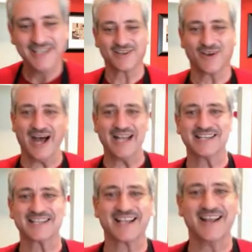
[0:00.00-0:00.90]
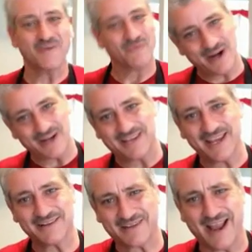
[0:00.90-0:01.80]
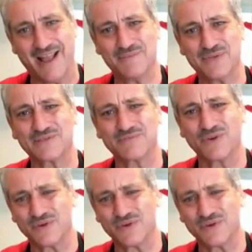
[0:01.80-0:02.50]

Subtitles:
So I just want to take the time just